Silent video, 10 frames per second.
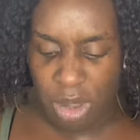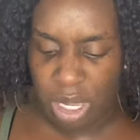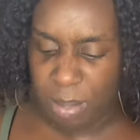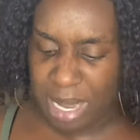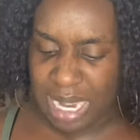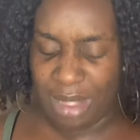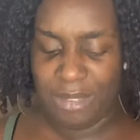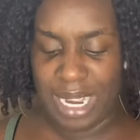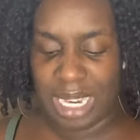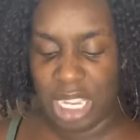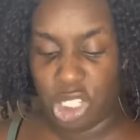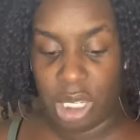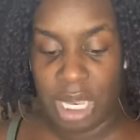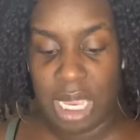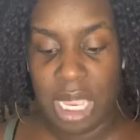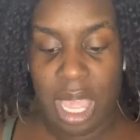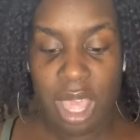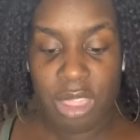Could be not financially.